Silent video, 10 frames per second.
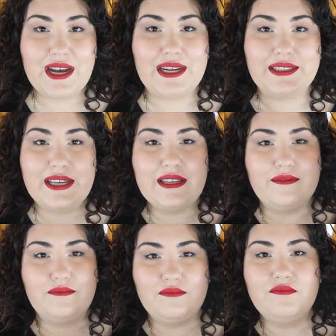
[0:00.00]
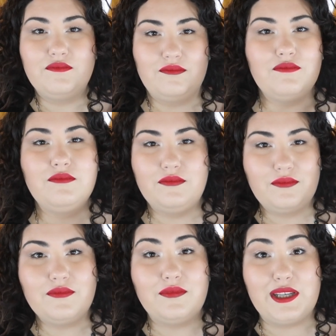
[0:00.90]
highlight,
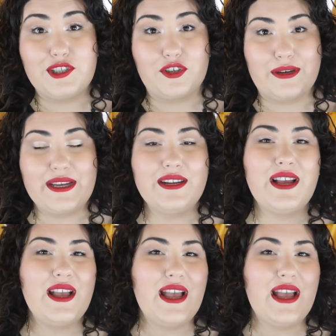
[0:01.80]
these are great.